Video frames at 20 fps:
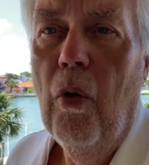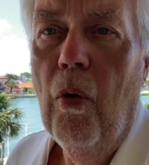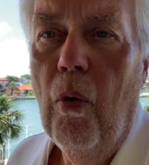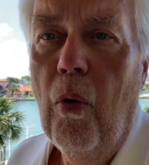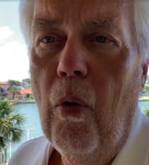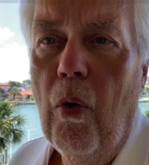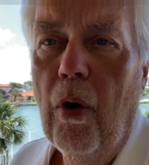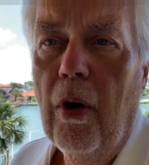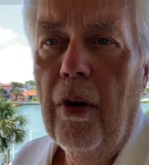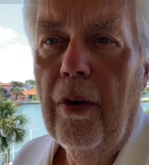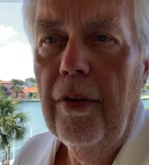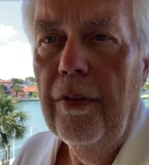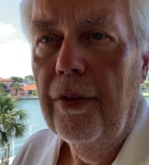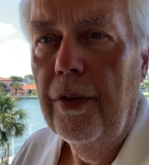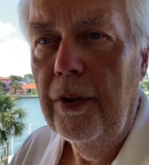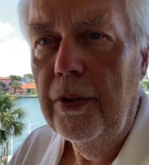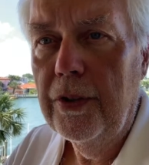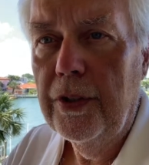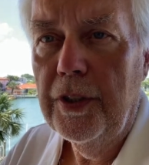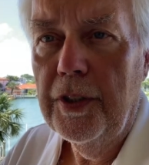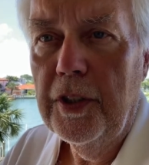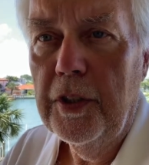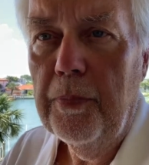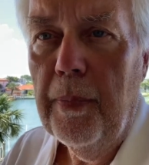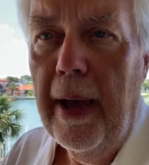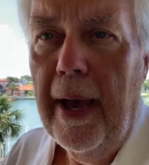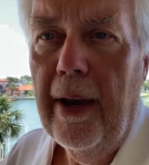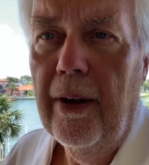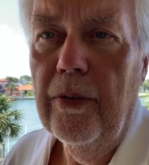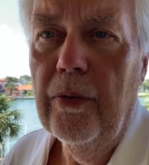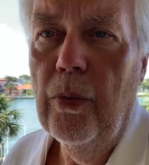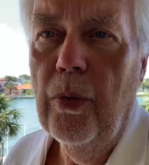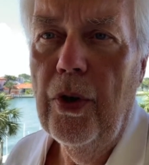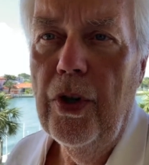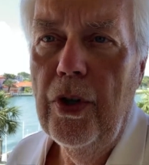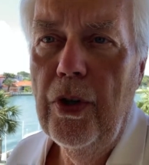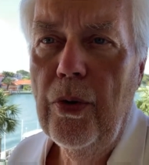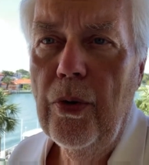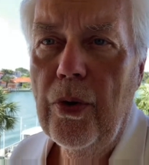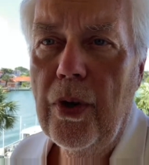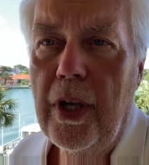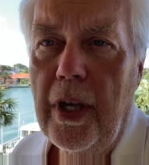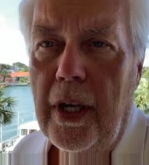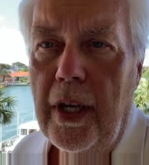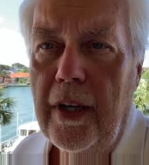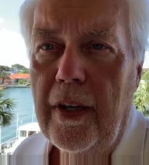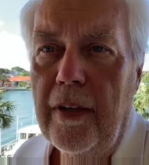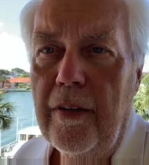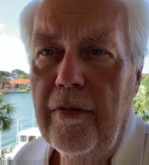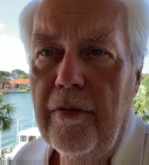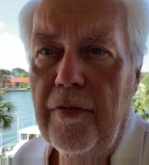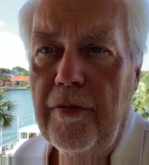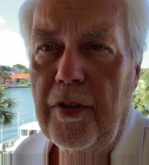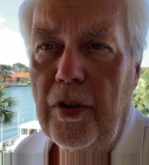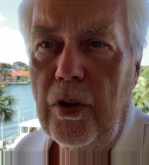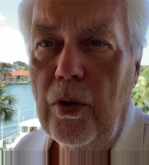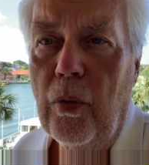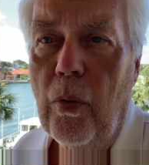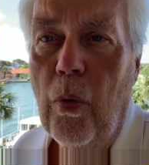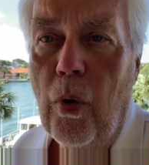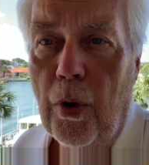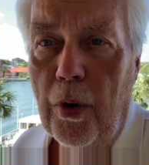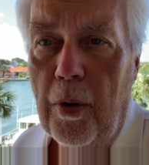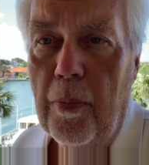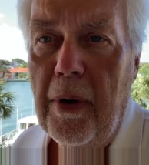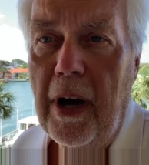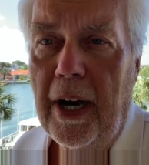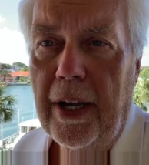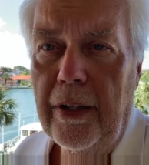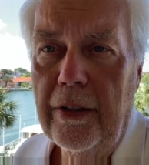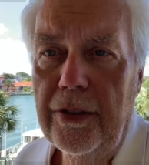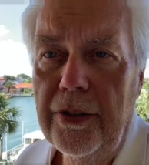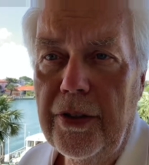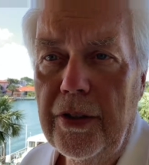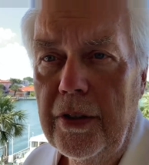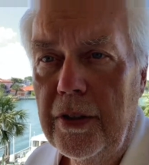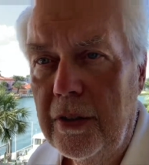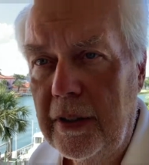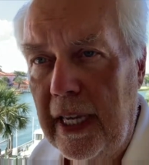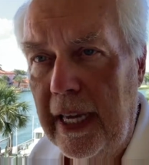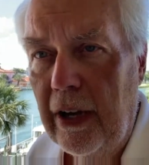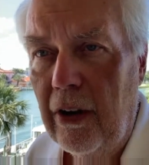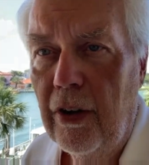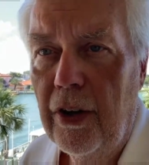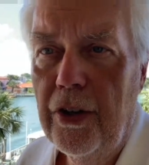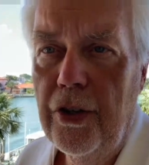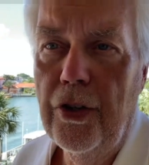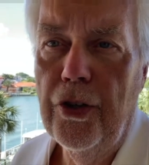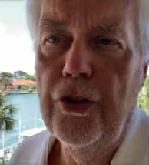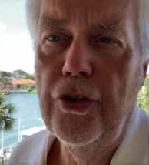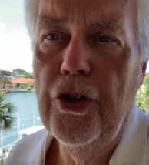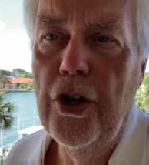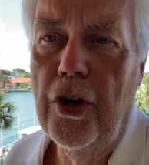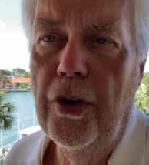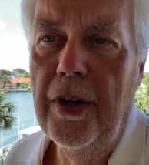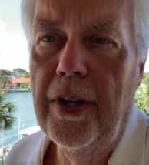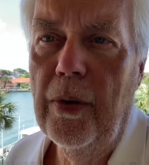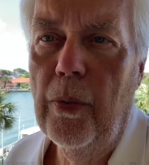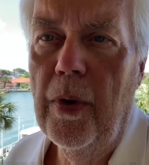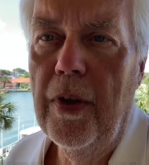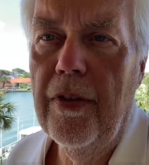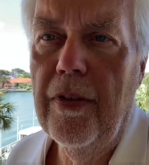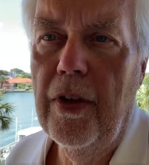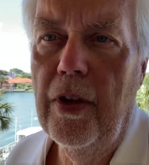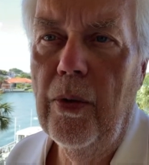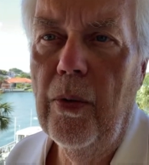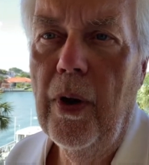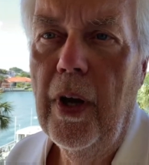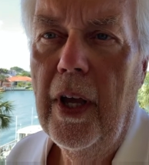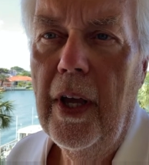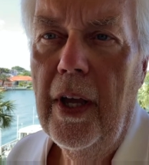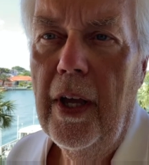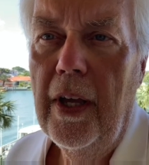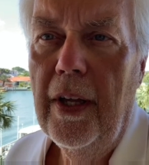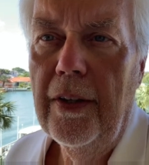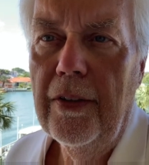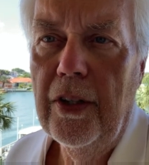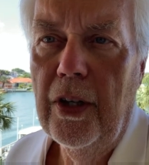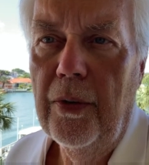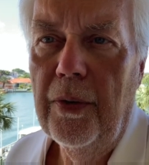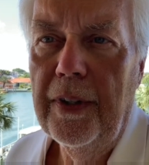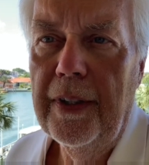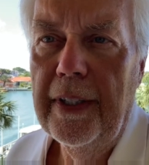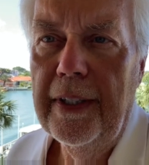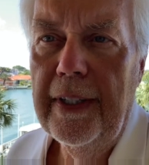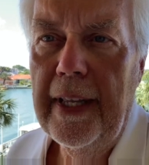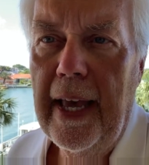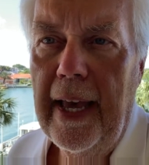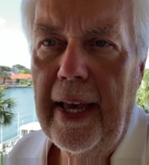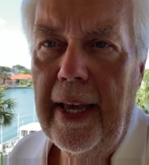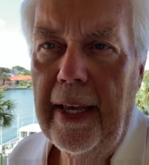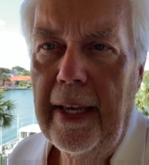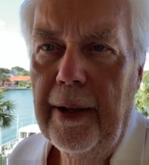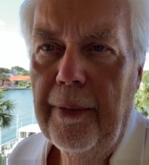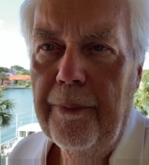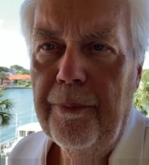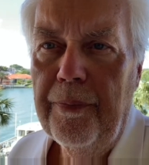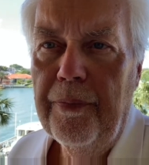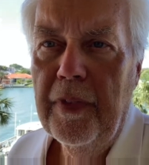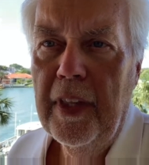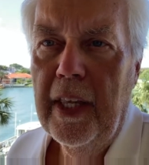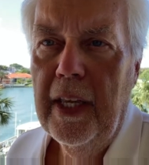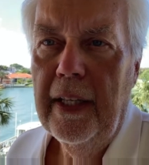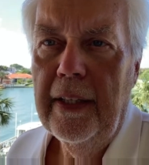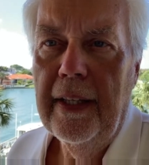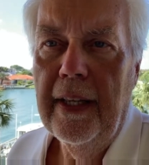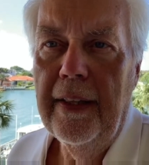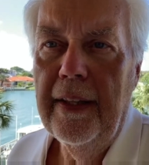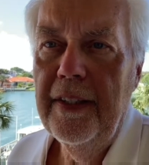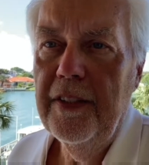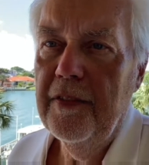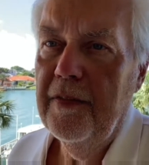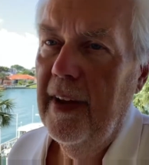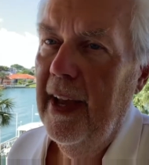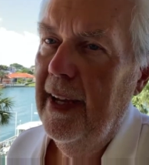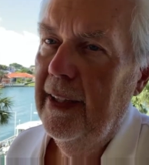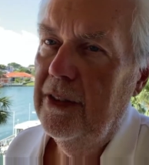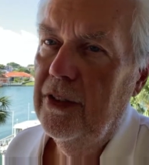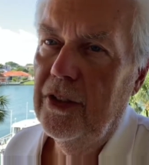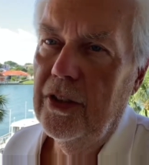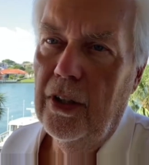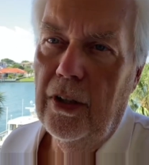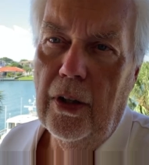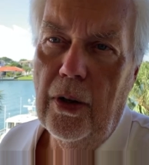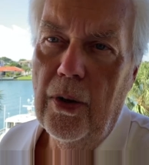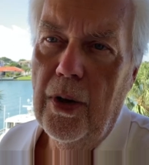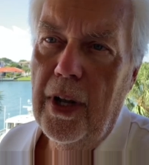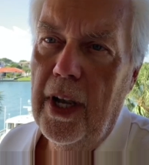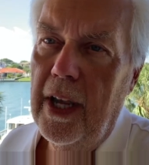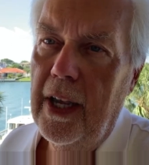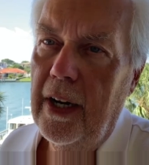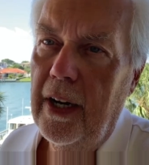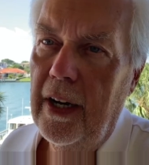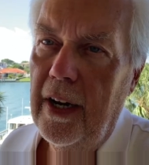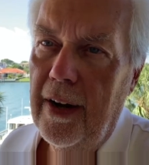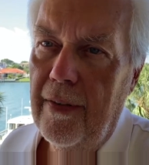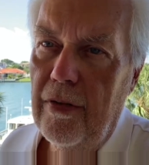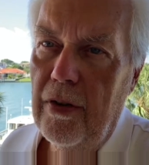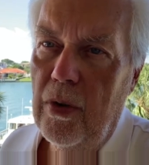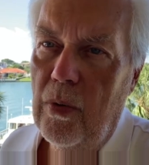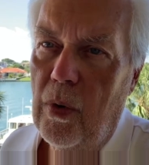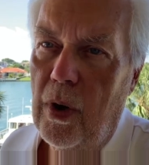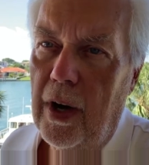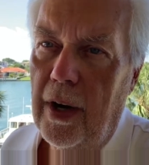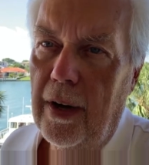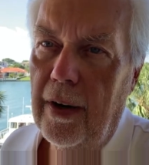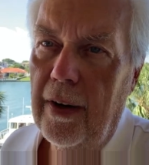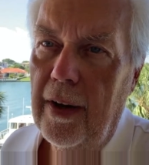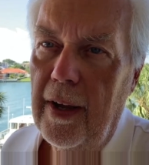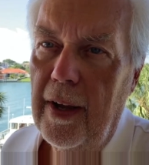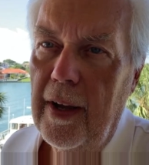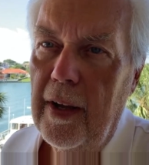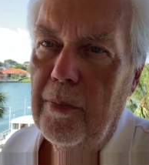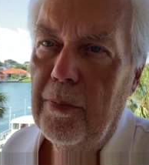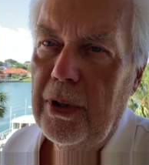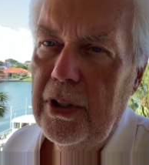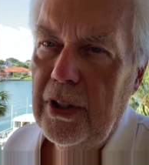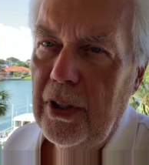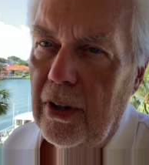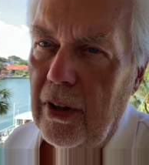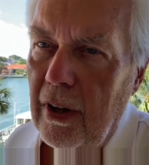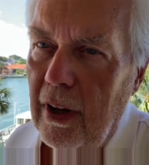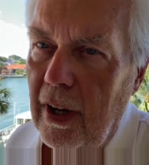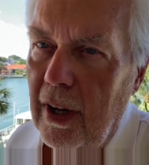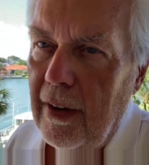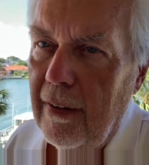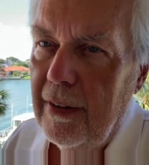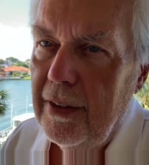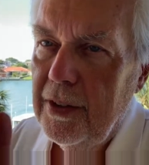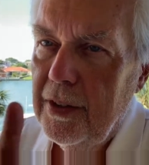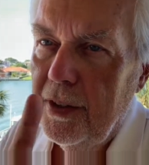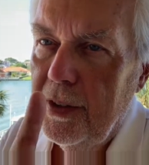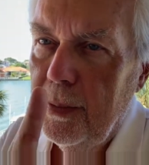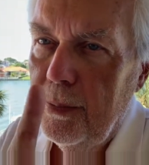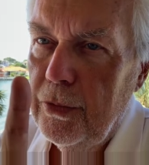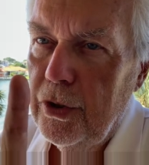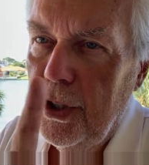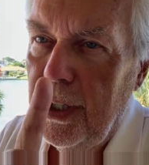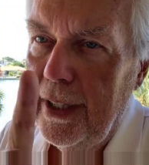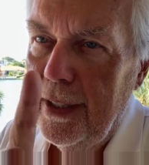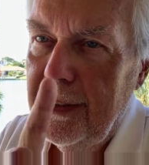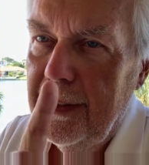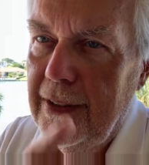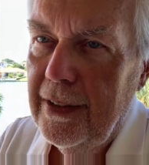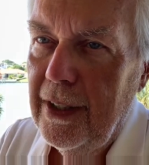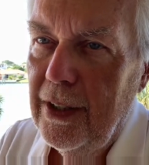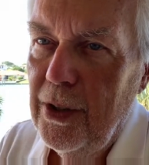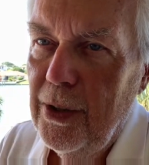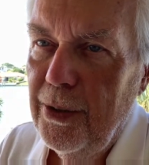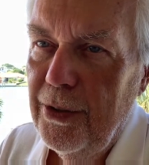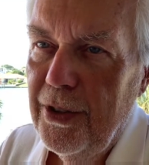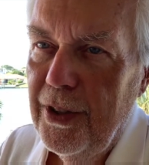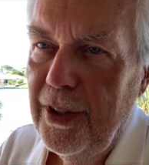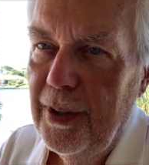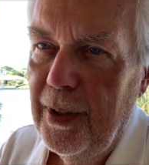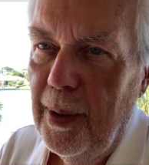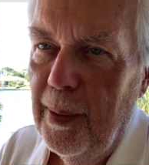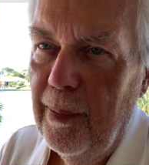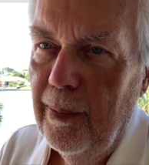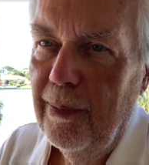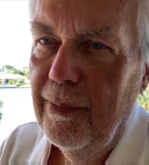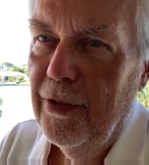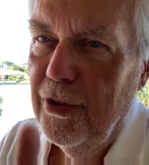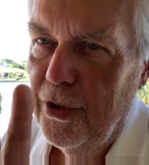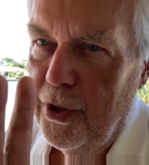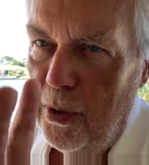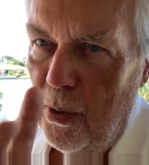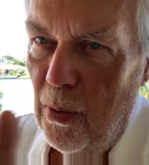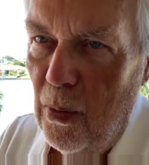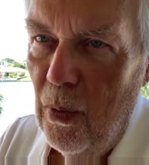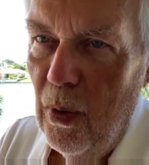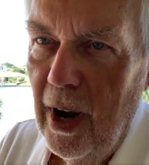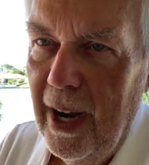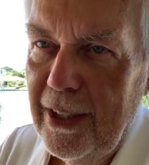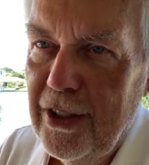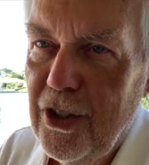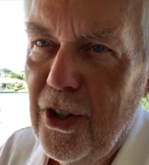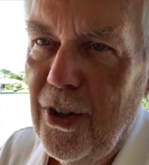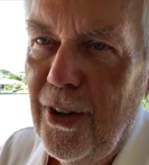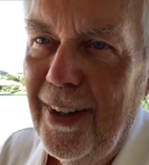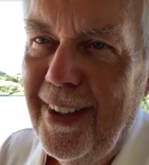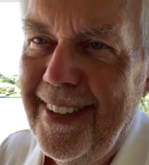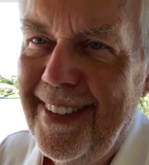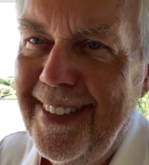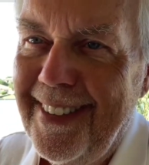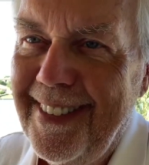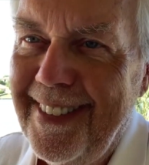or there's a spout where you can fill water bottles to take on your journey with you during the day. Now these fountains are located everywhere, but there are some tricks to using them, so watch on.